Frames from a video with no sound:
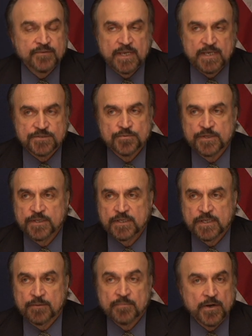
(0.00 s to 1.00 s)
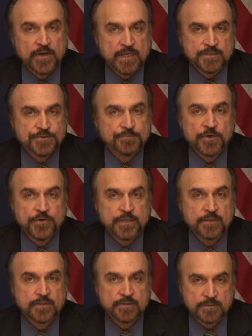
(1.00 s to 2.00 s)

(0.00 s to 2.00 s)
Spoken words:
think it's within the American spirit,